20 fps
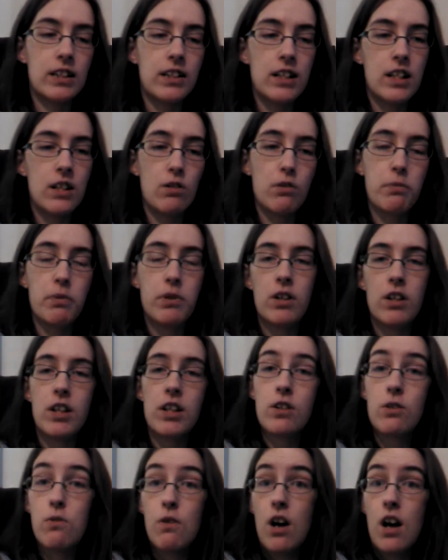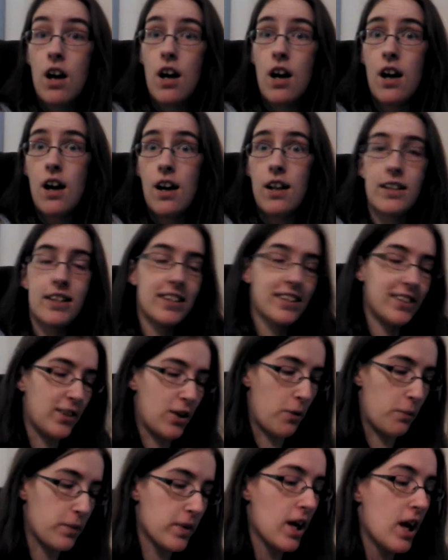little going thread.
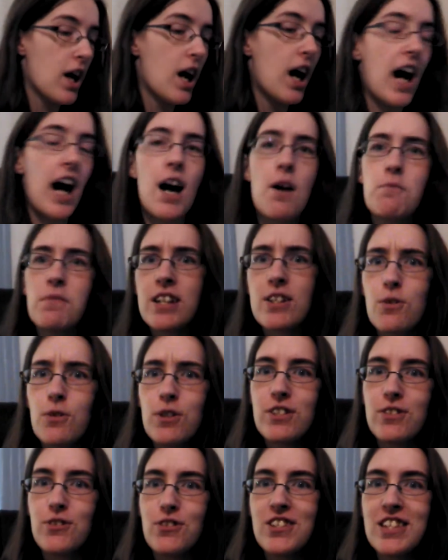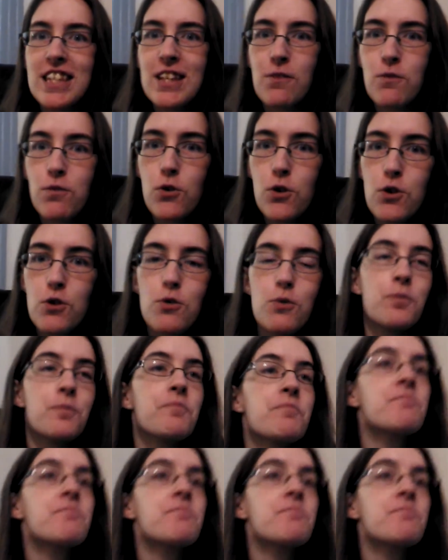No, I'm not going to sing for you.